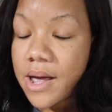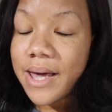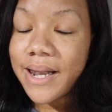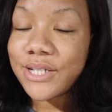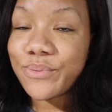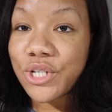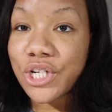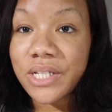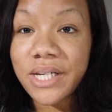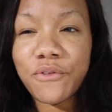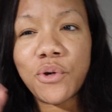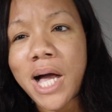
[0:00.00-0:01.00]
and I just want to
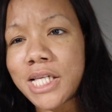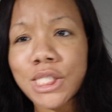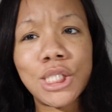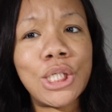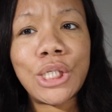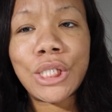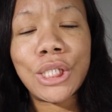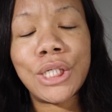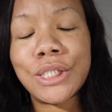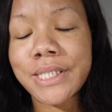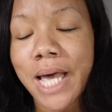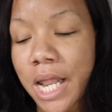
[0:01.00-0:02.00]
give you guys a
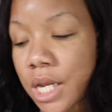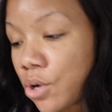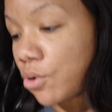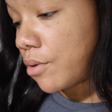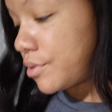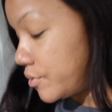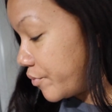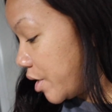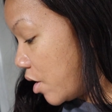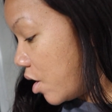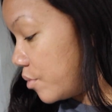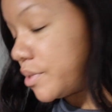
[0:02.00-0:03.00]
little tiny grocery
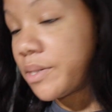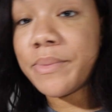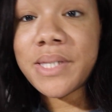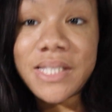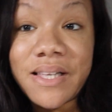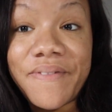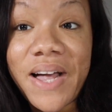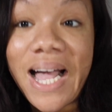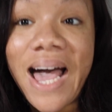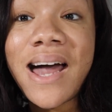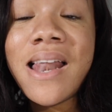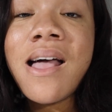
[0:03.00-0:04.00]
haul with some of the stuff I
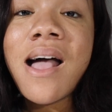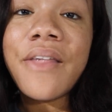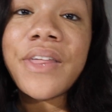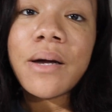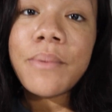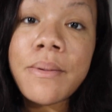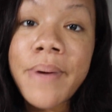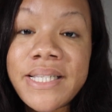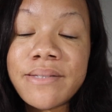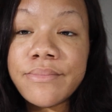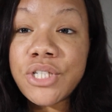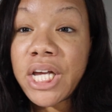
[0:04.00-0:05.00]
got. I think I'm gonna make
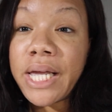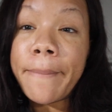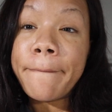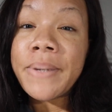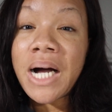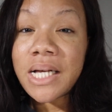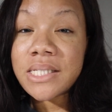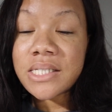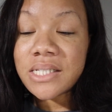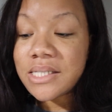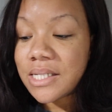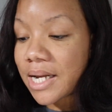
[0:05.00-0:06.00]
some chicken
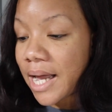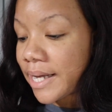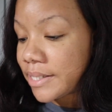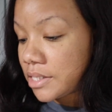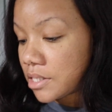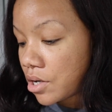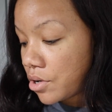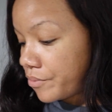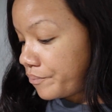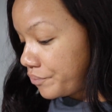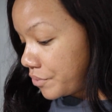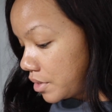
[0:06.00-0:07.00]
pasta tonight,
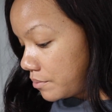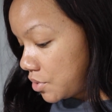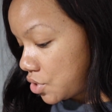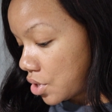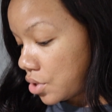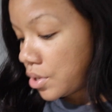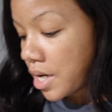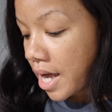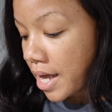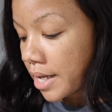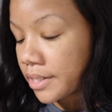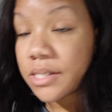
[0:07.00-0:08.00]
so let me show you
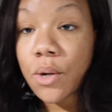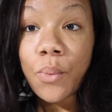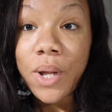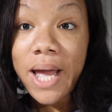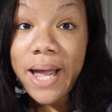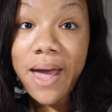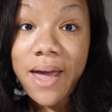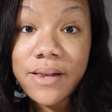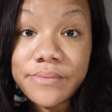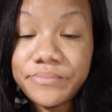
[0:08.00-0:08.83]
guys what I got.